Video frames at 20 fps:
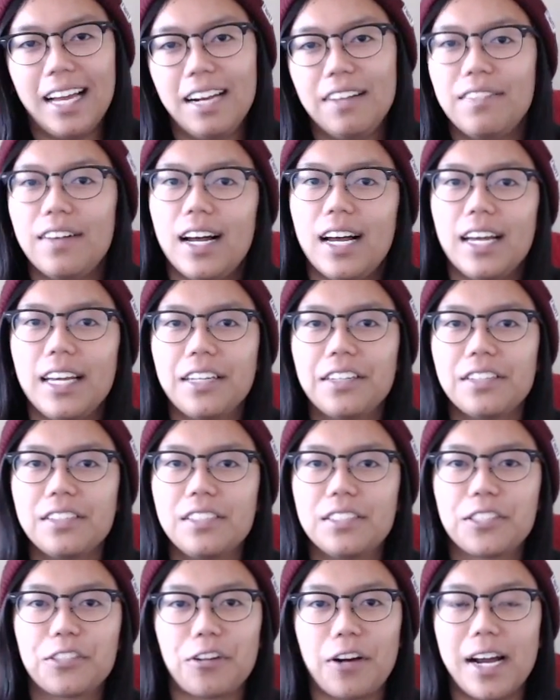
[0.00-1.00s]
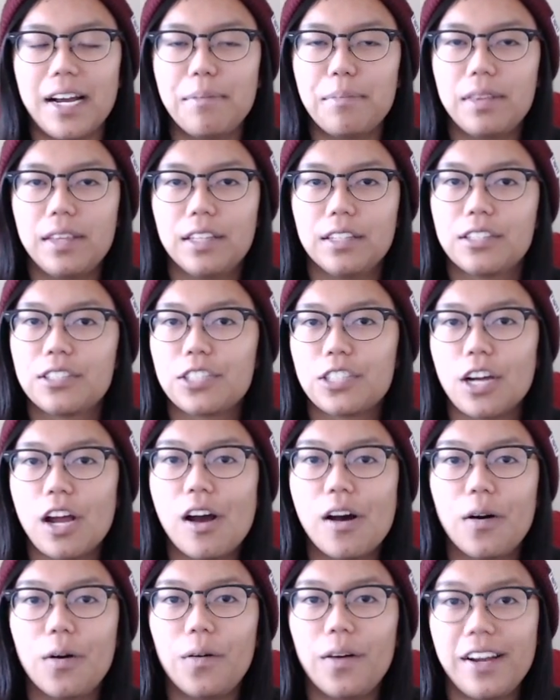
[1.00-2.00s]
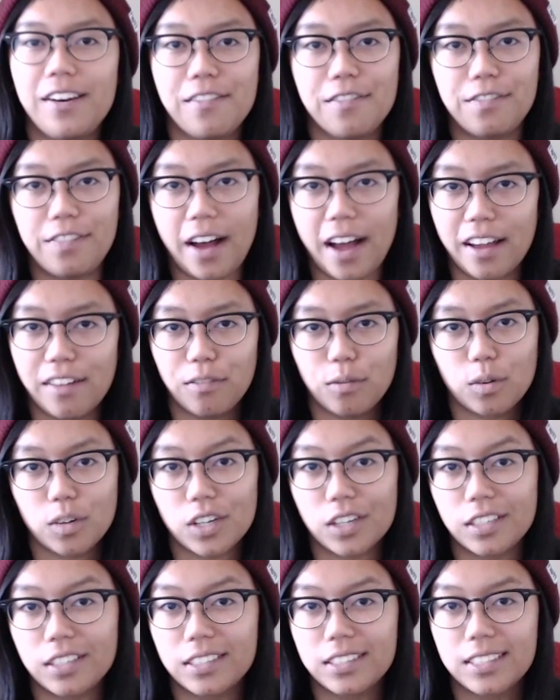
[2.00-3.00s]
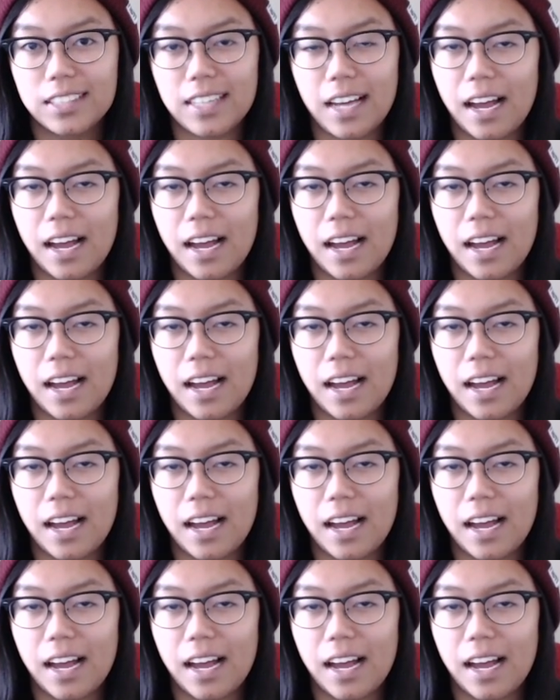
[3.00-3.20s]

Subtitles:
If I could describe this show in 5 words,